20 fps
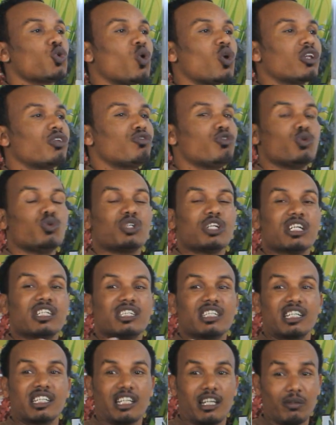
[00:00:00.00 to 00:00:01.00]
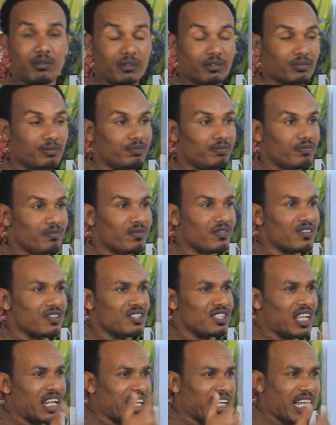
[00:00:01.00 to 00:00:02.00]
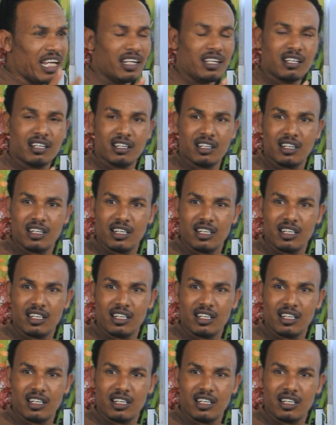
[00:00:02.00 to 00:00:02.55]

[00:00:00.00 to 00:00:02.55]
a short fuse yesterday say it again